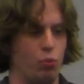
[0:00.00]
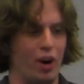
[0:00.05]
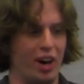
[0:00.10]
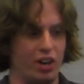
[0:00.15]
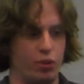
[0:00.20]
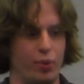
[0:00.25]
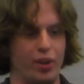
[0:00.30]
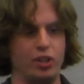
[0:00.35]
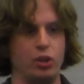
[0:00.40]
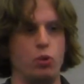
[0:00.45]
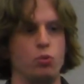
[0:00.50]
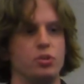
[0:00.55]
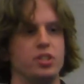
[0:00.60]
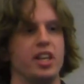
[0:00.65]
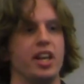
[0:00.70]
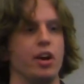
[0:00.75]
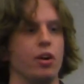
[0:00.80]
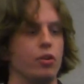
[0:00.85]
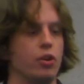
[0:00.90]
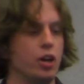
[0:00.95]
did we lose
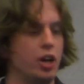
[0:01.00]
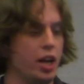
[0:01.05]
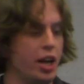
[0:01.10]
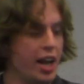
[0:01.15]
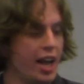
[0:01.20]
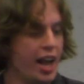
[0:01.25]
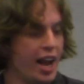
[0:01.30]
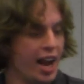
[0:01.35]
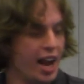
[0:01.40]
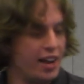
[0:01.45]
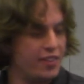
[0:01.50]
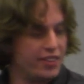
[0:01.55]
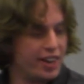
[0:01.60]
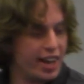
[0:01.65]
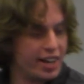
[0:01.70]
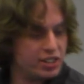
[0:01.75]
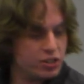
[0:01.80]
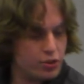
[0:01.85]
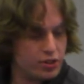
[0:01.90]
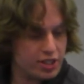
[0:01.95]
here? And the
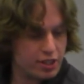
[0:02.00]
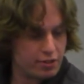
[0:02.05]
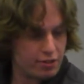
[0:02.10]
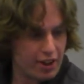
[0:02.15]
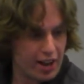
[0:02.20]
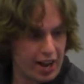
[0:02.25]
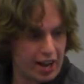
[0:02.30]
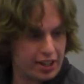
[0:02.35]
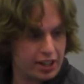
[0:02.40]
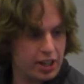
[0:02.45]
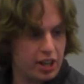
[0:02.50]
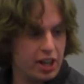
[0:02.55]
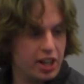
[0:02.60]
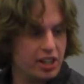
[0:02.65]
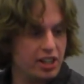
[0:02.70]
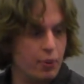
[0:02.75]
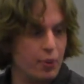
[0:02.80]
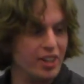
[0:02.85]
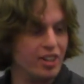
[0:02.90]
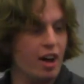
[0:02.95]
answer is, in fact,
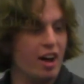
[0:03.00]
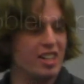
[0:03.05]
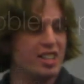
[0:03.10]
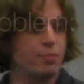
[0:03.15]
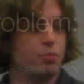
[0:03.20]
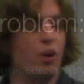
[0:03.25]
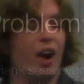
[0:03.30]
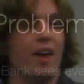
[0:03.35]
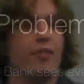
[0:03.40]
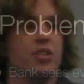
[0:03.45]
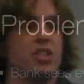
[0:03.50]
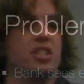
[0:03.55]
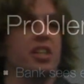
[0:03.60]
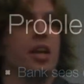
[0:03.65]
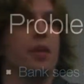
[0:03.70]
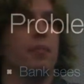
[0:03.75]
that we lost privacy.